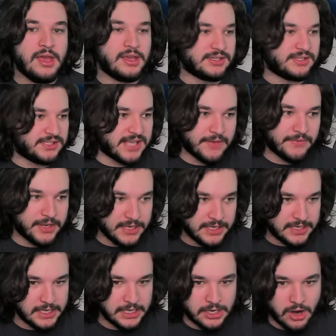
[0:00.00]

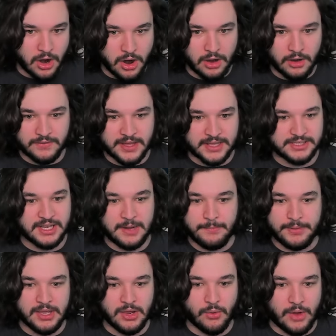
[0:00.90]
seven D hard. That's going to be a